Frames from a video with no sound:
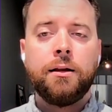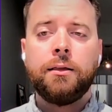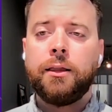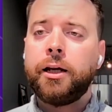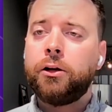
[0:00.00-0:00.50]

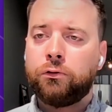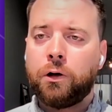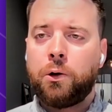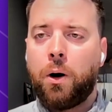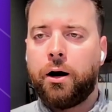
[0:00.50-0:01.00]
Legal
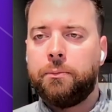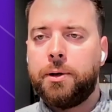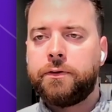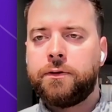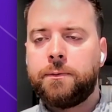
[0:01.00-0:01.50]

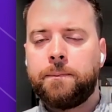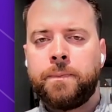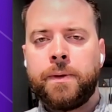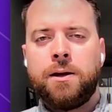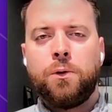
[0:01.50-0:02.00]
requirements.
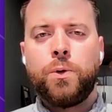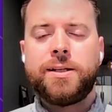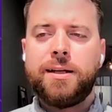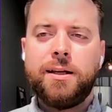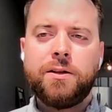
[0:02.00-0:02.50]
We
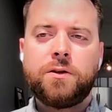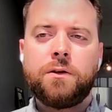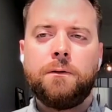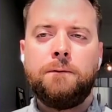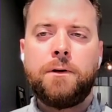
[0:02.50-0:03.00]
see this
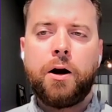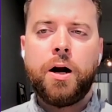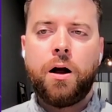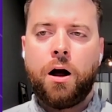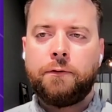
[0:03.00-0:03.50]
very
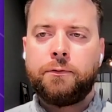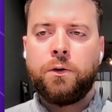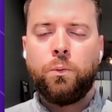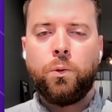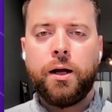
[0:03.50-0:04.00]

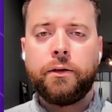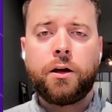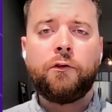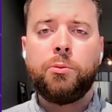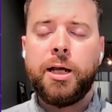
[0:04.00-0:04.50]
often with
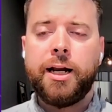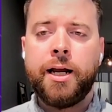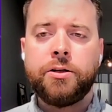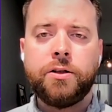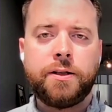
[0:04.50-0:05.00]
government
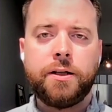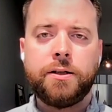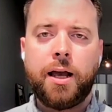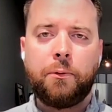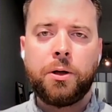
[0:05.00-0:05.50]
agencies
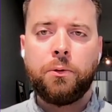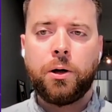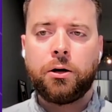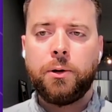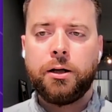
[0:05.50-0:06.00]
that we
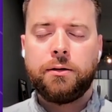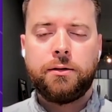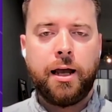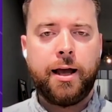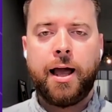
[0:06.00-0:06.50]
work with.
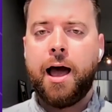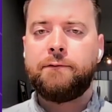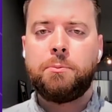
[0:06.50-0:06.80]
They have a